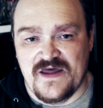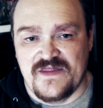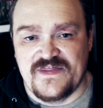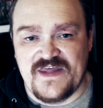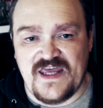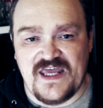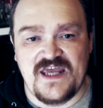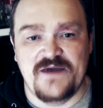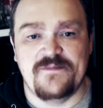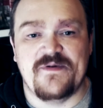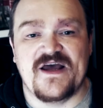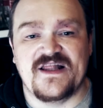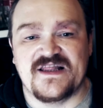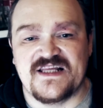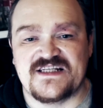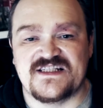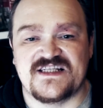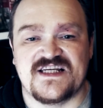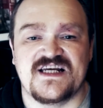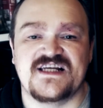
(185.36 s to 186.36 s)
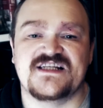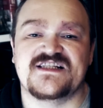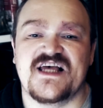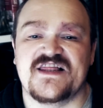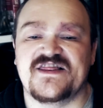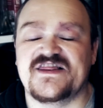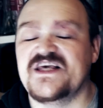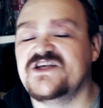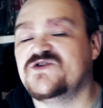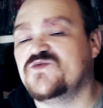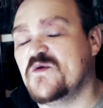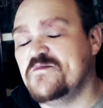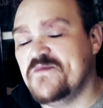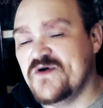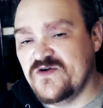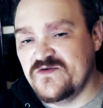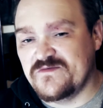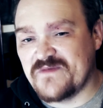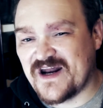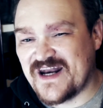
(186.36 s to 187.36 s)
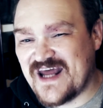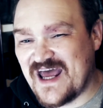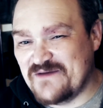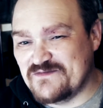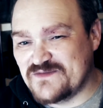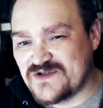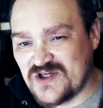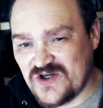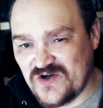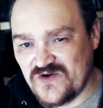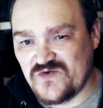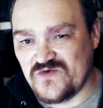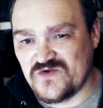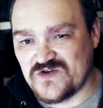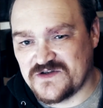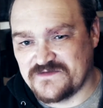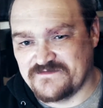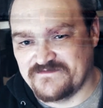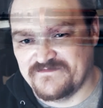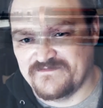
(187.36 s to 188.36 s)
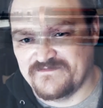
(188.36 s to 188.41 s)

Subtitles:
The eBay listing said these were Moonman M2s,